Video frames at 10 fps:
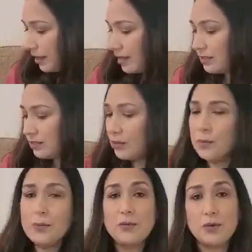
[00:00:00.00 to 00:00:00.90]
and
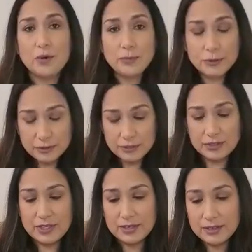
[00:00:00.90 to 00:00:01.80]
some war books
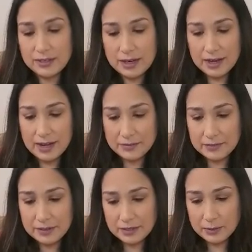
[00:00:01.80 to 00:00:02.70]
here. I
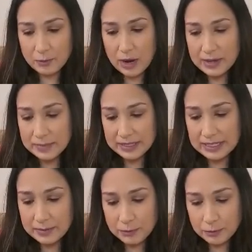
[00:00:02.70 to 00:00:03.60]
have the Wipe
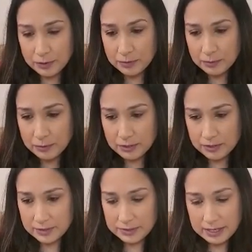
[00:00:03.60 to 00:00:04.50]
Clean Workbook.
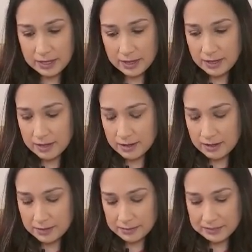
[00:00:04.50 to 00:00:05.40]

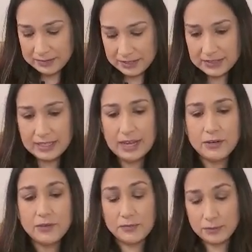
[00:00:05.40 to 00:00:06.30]
Um, these
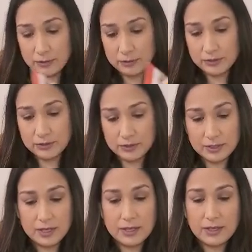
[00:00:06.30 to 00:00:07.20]
kind of books,
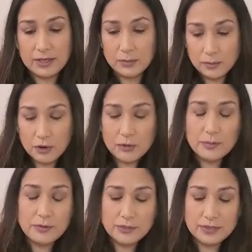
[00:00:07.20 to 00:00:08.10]
war
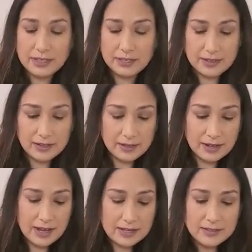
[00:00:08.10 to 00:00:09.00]
books that
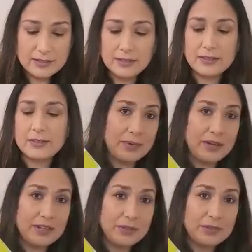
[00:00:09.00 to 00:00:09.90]
has uh,
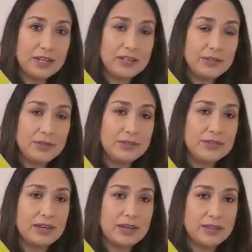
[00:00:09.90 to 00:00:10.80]
where you can
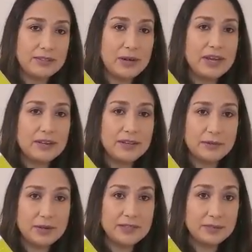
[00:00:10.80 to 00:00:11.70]
use a dry and
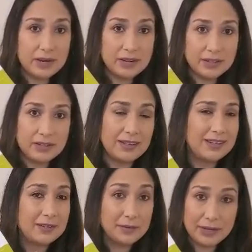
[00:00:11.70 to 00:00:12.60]
erase marker
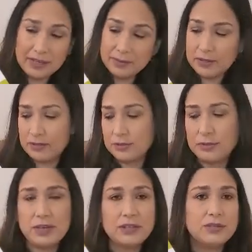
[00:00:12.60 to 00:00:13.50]
are great because you
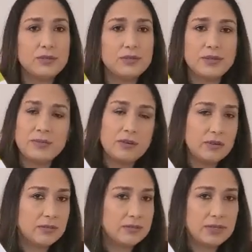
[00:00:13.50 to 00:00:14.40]
can use them
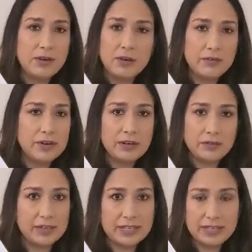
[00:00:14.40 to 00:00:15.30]
all over and
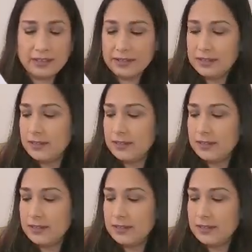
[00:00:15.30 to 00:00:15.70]
over again.